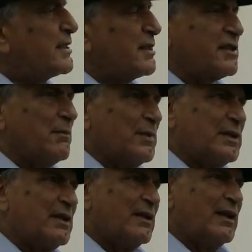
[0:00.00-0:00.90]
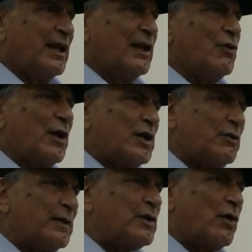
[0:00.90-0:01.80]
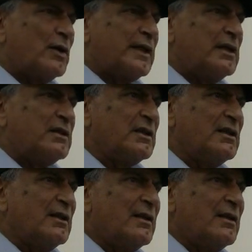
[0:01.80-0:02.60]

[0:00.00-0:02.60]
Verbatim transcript: systems in order to withdraw attention.